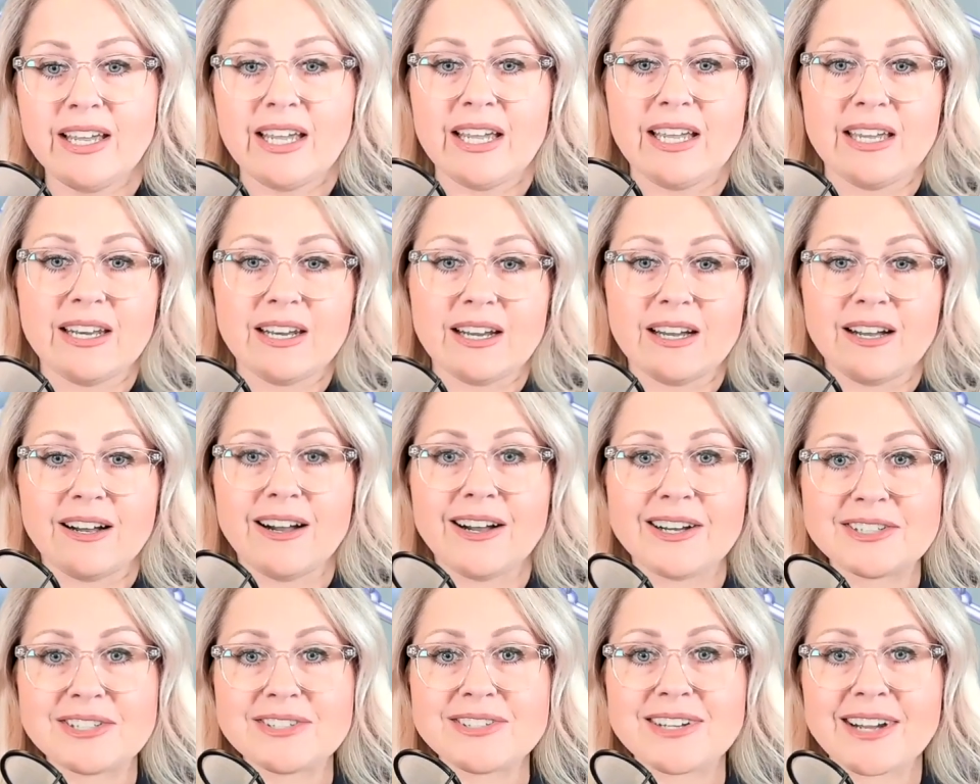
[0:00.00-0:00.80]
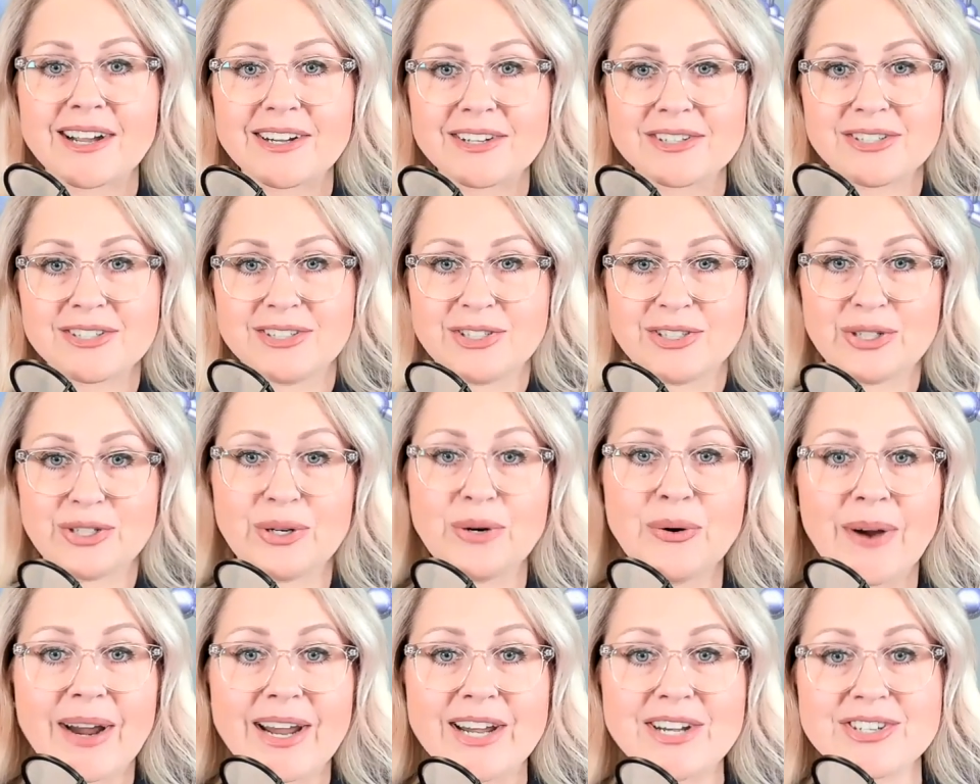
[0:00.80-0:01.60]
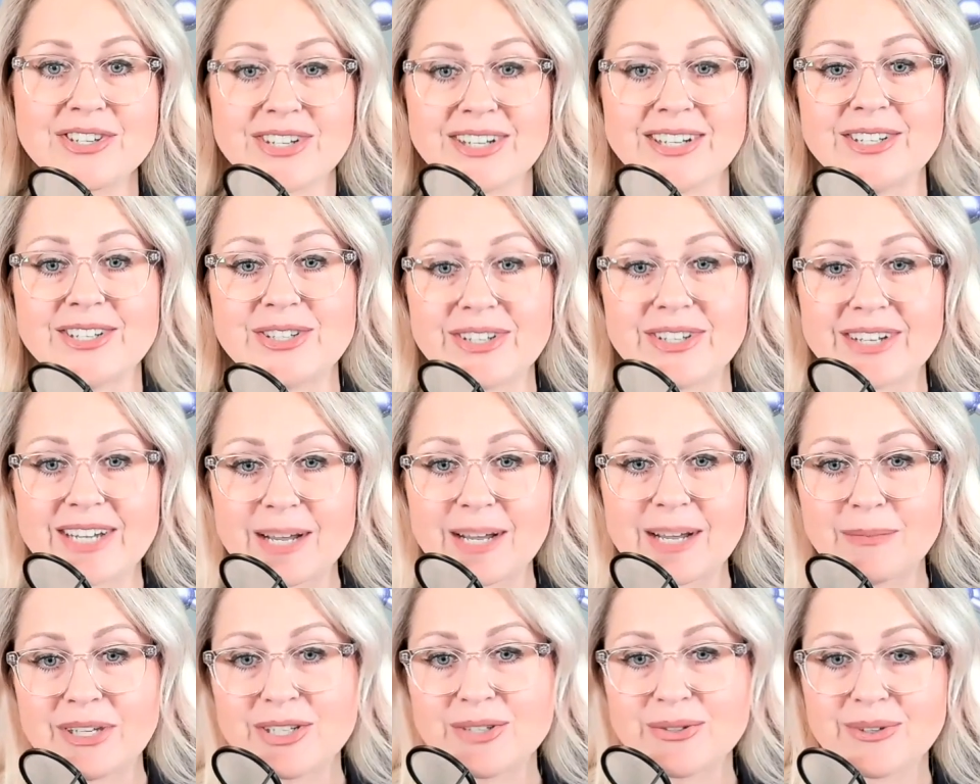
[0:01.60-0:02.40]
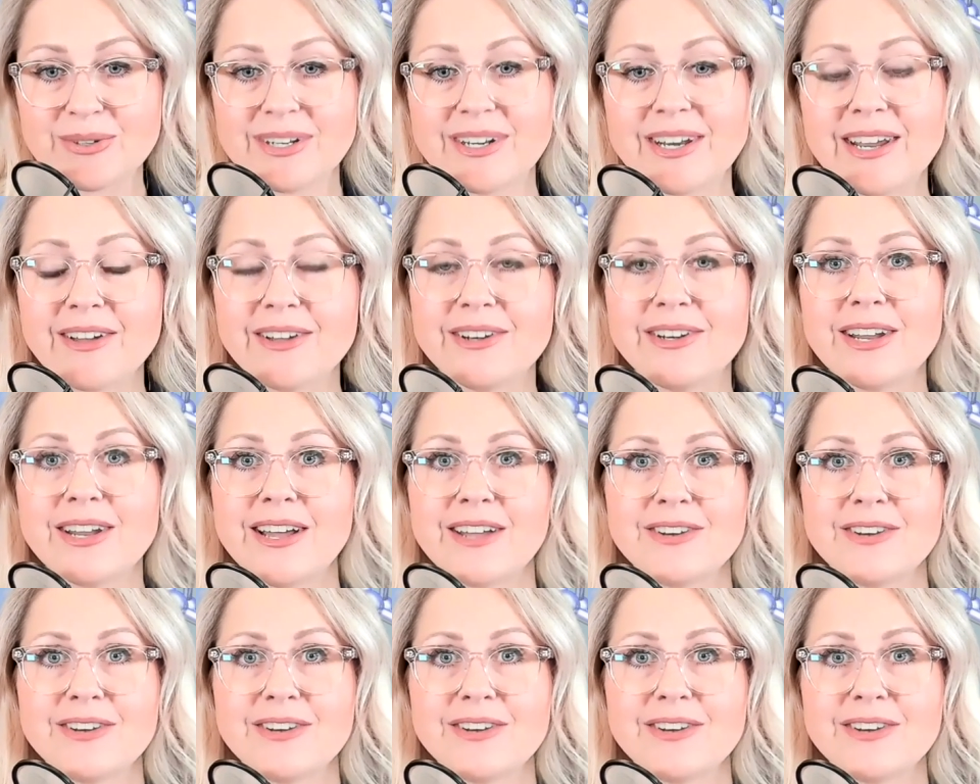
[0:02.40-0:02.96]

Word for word: in a hostile situation to coming to a,